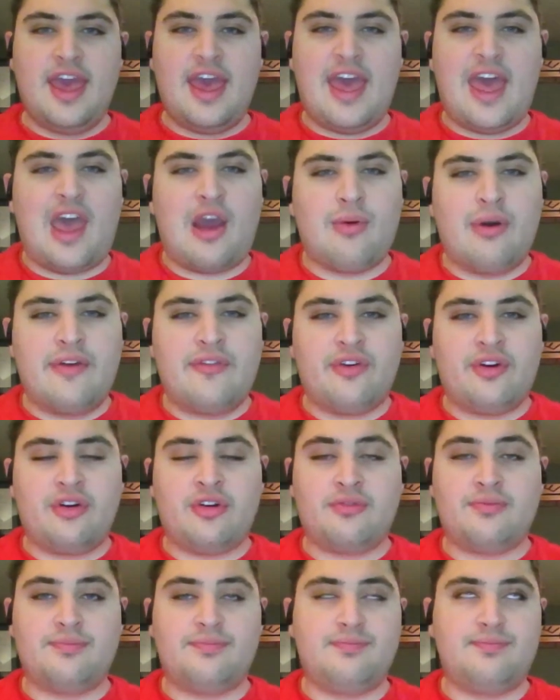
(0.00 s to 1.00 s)

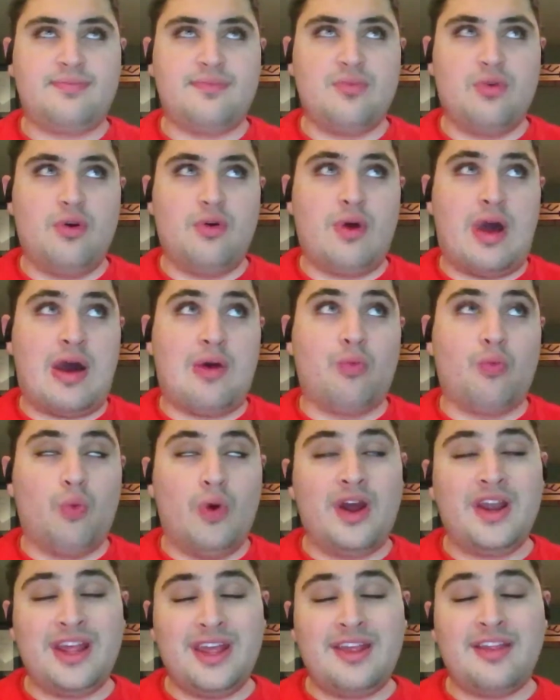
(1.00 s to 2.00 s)
However,
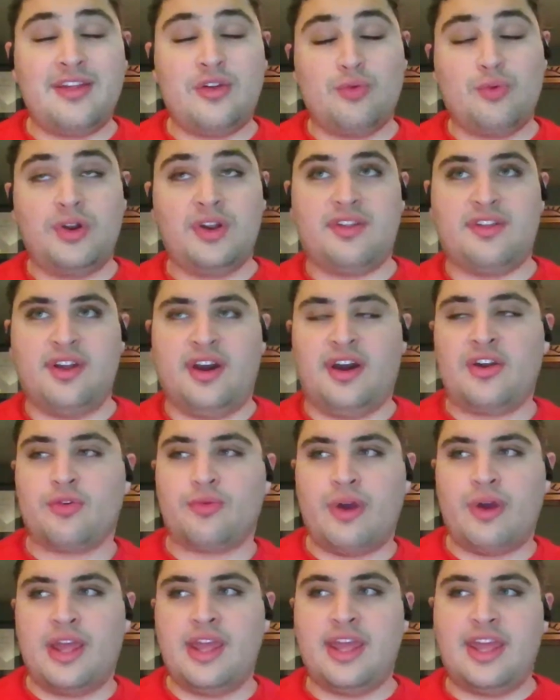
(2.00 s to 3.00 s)
what is and what is not a
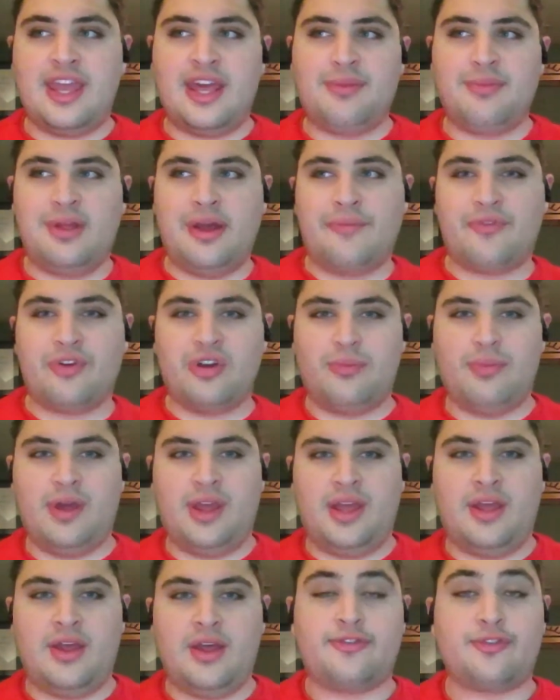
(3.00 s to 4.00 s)
right can be up for
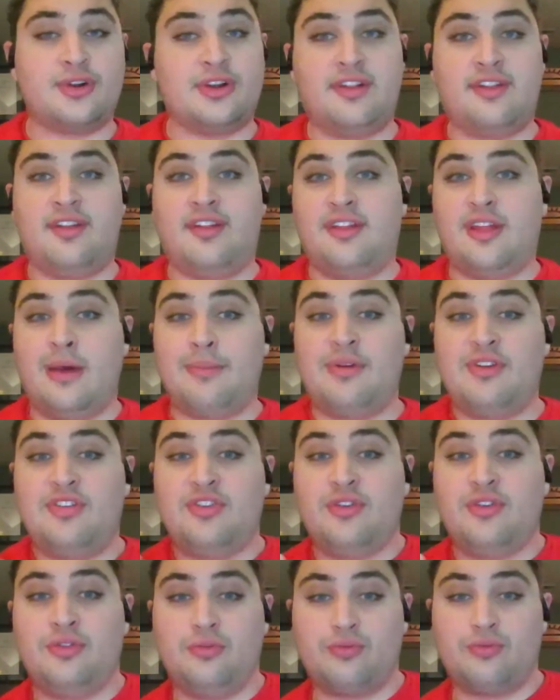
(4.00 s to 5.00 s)
debate. For instance, up
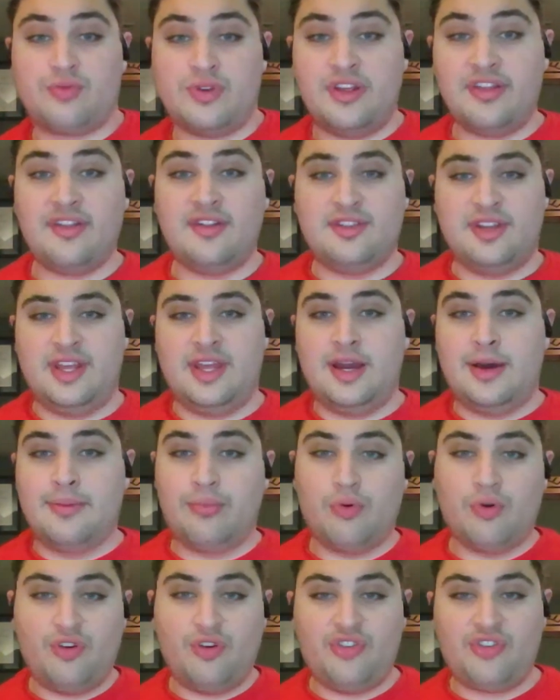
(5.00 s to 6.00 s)
until recently,
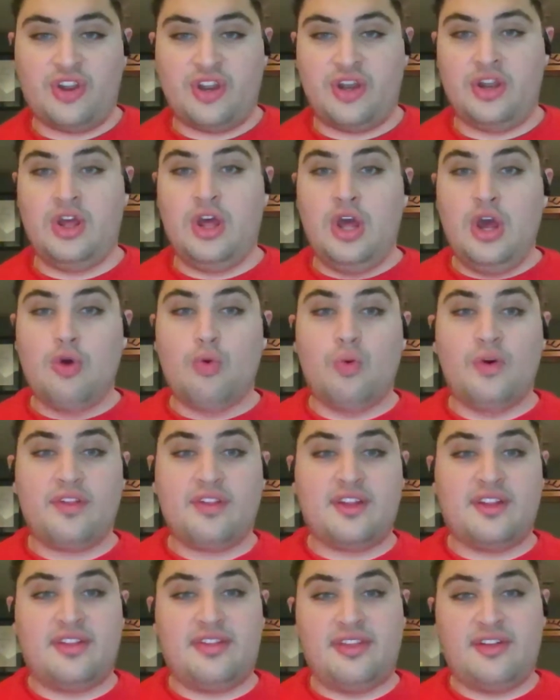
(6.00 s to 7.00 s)
abortion was
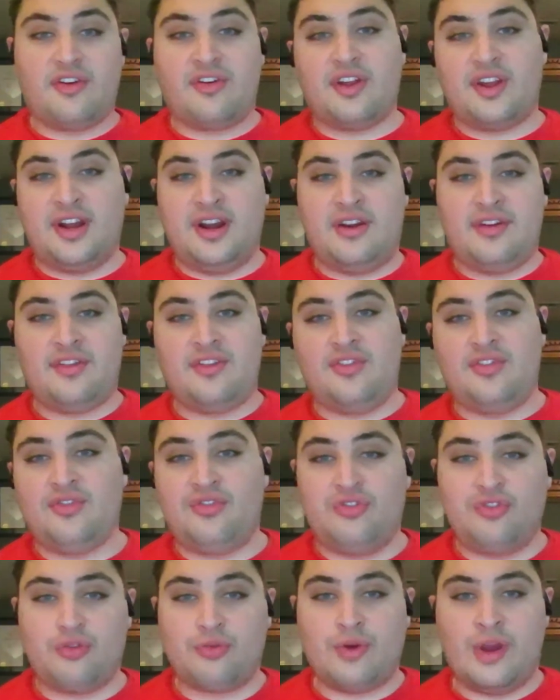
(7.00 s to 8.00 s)
considered a
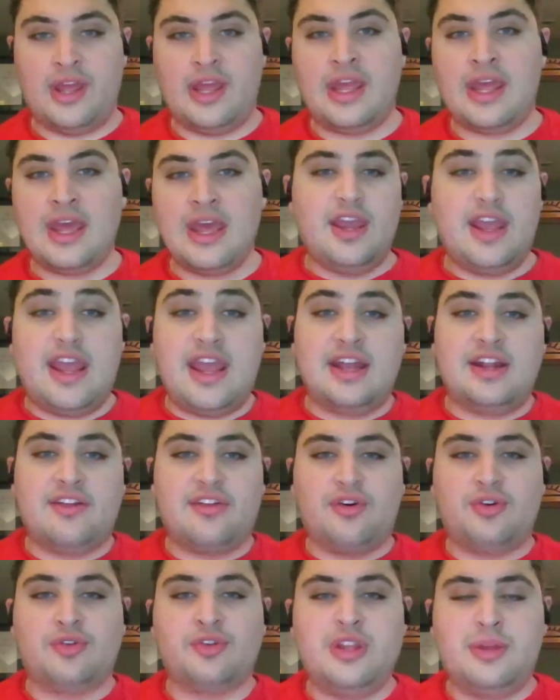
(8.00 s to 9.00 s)
constitutional right, and it's
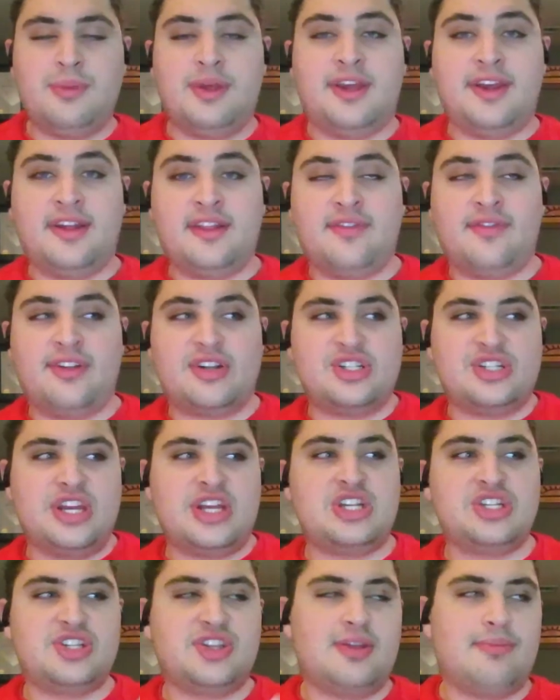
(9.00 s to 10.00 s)
only because of the
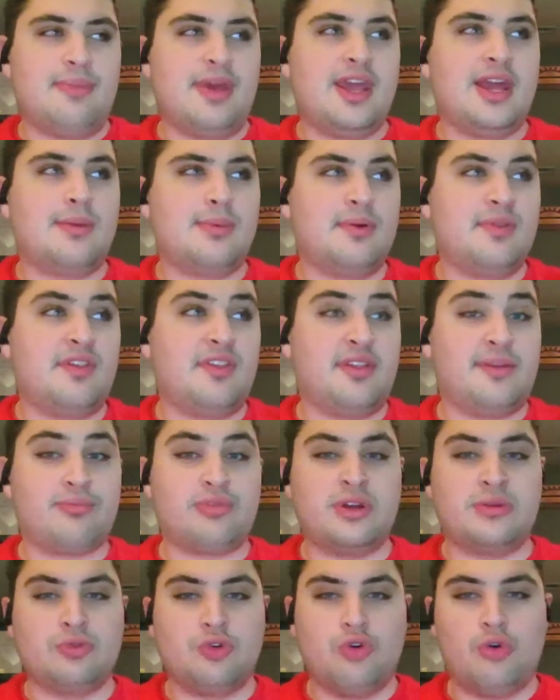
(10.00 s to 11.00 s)
change in the makeup of the
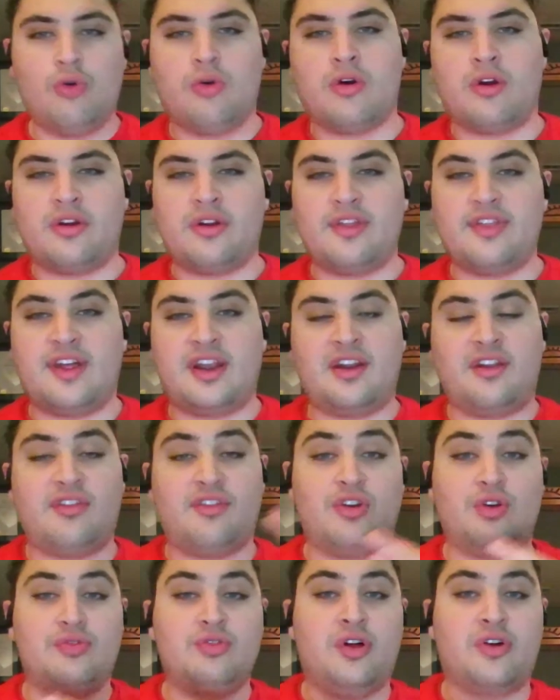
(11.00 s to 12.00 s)
Supreme Court that it is
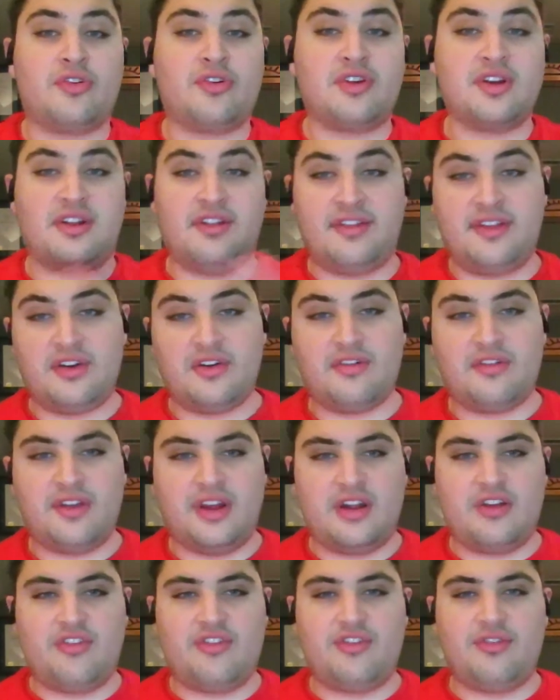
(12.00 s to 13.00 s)
no longer considered
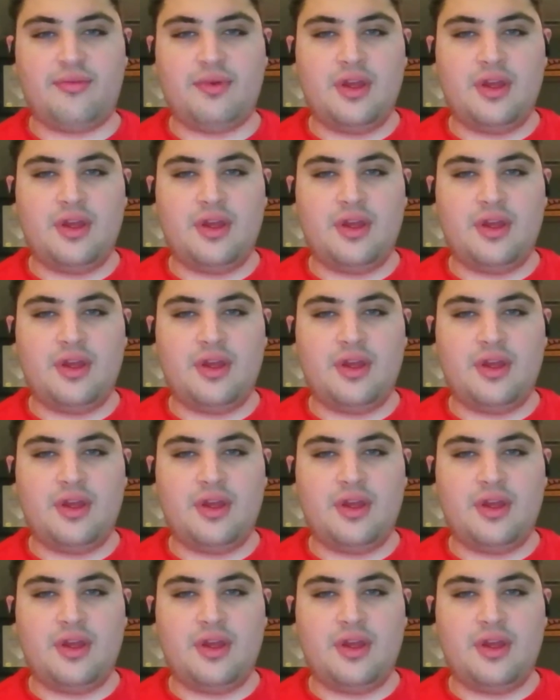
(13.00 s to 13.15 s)
such.